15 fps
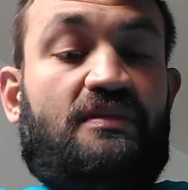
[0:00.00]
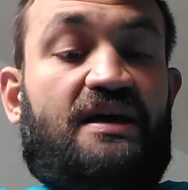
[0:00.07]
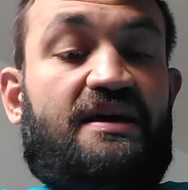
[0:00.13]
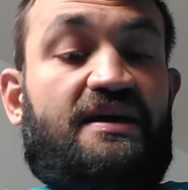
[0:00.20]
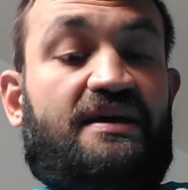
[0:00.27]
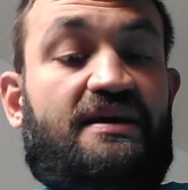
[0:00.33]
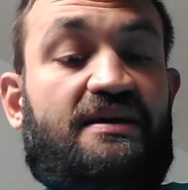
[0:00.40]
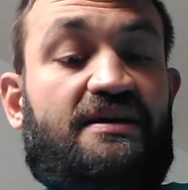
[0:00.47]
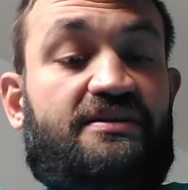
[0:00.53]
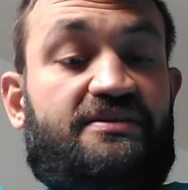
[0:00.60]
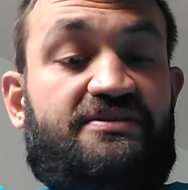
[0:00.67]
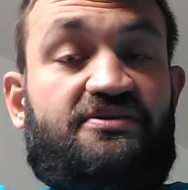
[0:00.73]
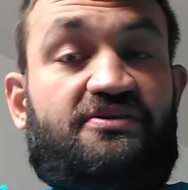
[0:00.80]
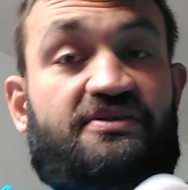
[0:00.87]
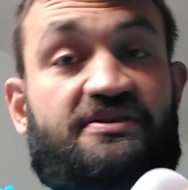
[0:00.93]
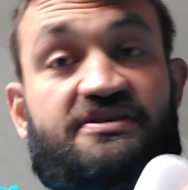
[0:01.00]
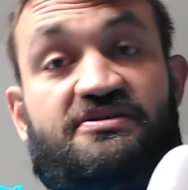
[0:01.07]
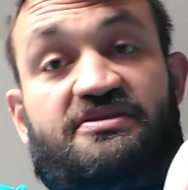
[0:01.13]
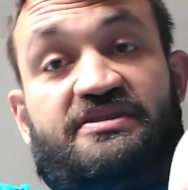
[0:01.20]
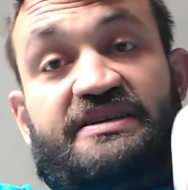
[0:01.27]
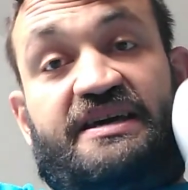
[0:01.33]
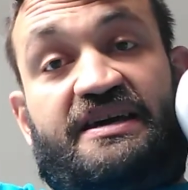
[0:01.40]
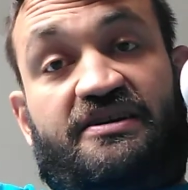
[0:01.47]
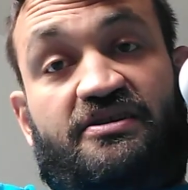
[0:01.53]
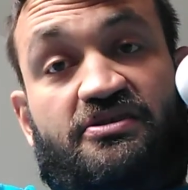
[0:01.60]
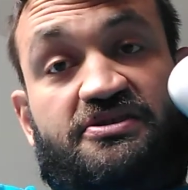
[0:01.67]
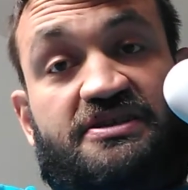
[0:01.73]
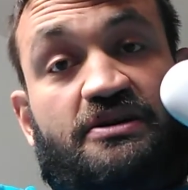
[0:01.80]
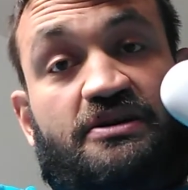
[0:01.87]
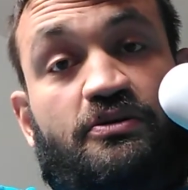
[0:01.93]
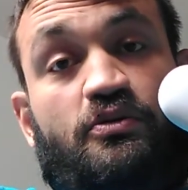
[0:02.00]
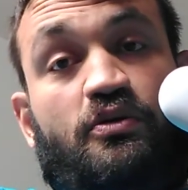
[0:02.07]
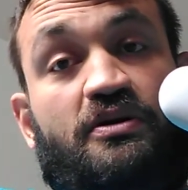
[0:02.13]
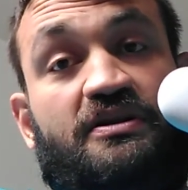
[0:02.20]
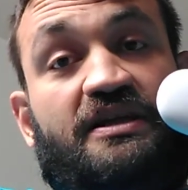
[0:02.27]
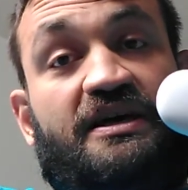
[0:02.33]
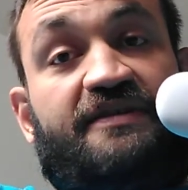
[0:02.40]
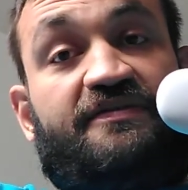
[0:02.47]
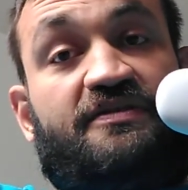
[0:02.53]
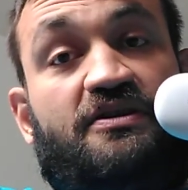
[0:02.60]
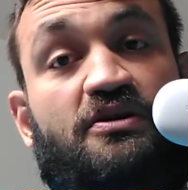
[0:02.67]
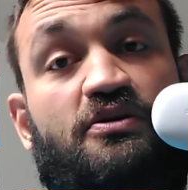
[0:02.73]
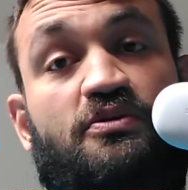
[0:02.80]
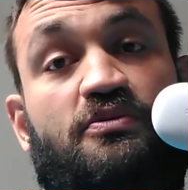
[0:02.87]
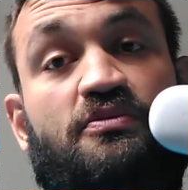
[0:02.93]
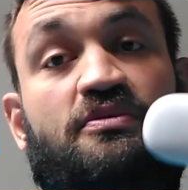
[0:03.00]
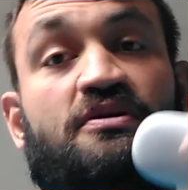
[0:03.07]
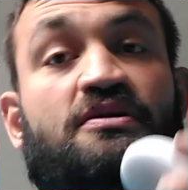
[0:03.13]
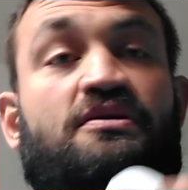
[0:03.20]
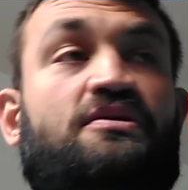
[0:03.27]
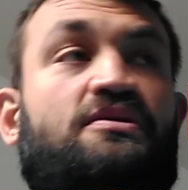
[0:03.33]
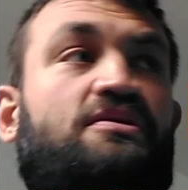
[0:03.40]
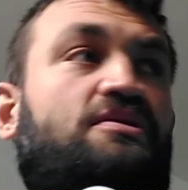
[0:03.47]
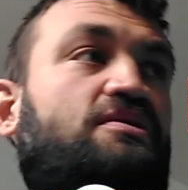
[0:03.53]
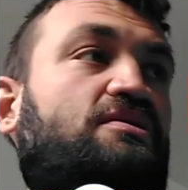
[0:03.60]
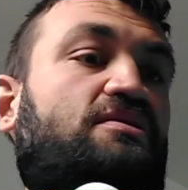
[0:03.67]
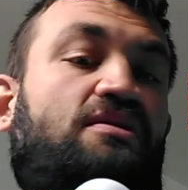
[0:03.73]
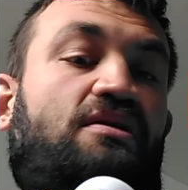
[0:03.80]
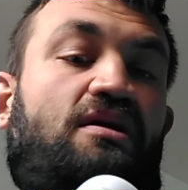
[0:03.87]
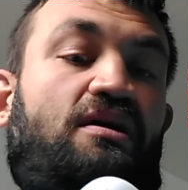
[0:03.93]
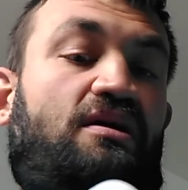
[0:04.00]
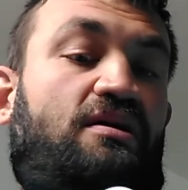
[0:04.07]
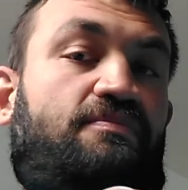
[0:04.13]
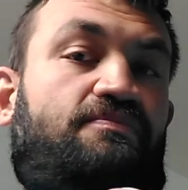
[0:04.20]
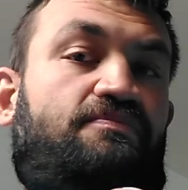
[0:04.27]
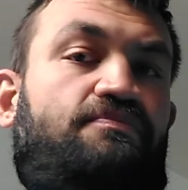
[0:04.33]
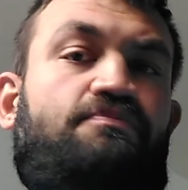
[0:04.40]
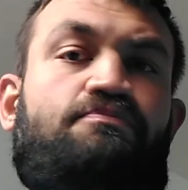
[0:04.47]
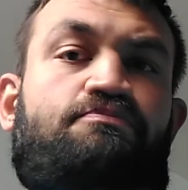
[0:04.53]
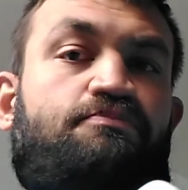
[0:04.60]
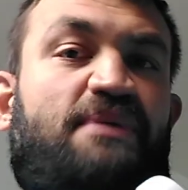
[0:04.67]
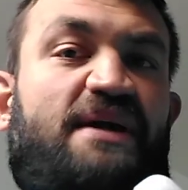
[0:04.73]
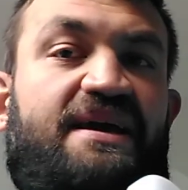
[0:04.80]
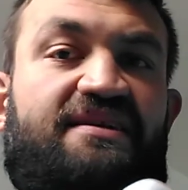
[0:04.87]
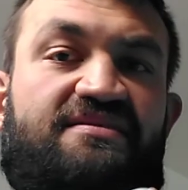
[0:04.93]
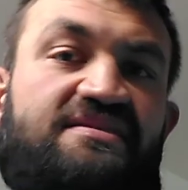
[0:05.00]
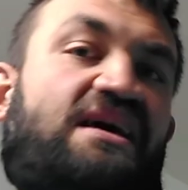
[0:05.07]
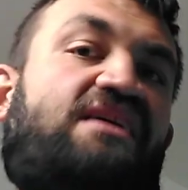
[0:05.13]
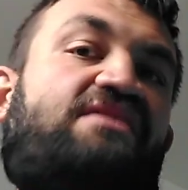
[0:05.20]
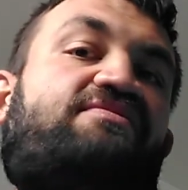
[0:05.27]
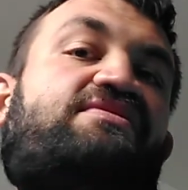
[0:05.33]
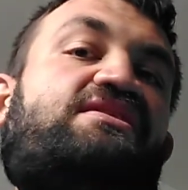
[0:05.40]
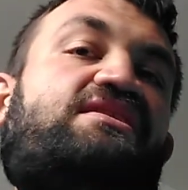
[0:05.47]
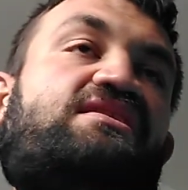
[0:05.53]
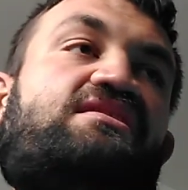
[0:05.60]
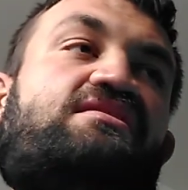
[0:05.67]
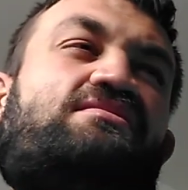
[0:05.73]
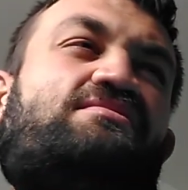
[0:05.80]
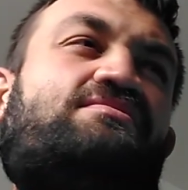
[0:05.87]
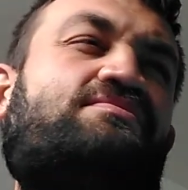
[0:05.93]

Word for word: And so these are the Anker Soundcore Life Note. Um, bass heavy.